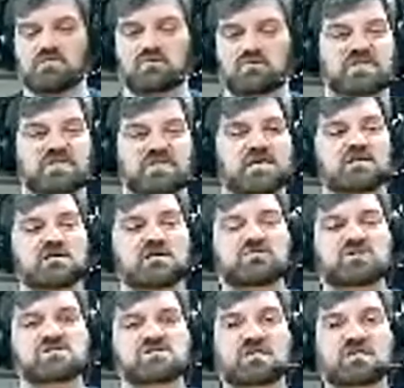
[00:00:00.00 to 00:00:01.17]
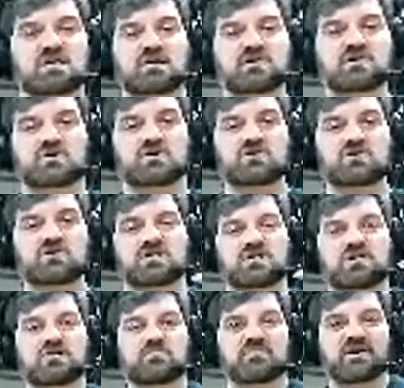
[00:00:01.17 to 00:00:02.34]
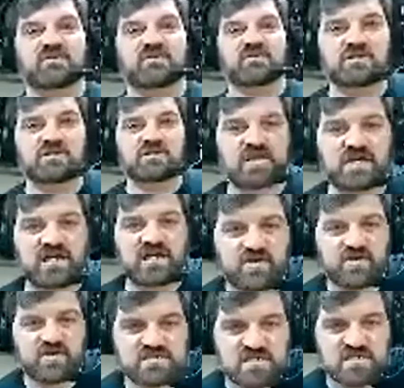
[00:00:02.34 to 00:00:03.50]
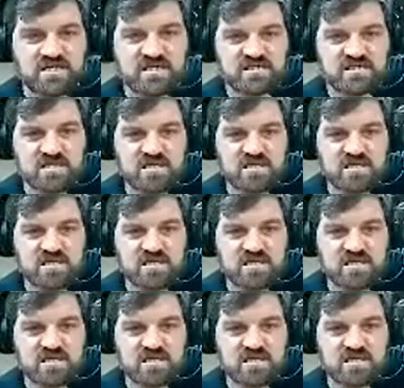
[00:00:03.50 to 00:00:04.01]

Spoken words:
blade, which is in here. Usually your bevel to the blade, if you can see this,